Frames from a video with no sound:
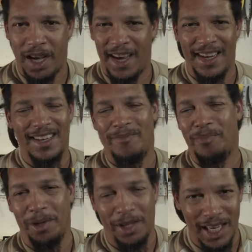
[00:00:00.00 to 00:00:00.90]
and
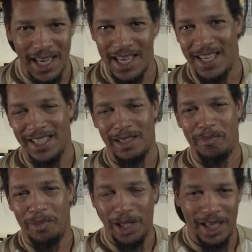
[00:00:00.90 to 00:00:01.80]
please,
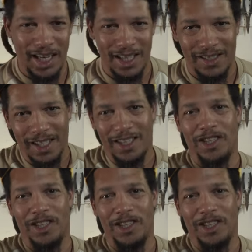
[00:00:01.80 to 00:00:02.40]
please